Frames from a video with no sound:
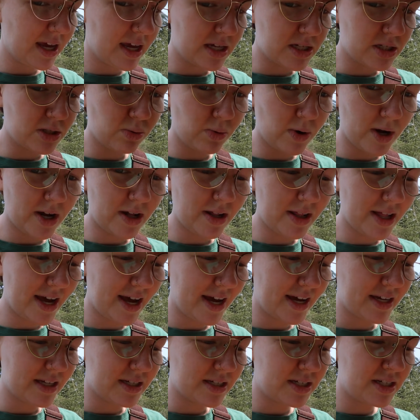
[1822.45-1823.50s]
as well
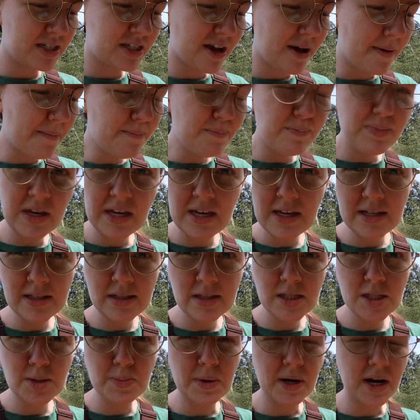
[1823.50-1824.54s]
as some
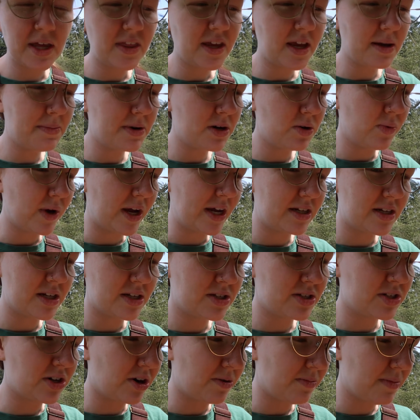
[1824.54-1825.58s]
beans, but I think I'm gonna wait to
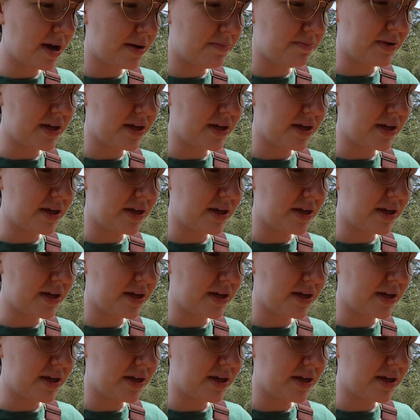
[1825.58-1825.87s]
start my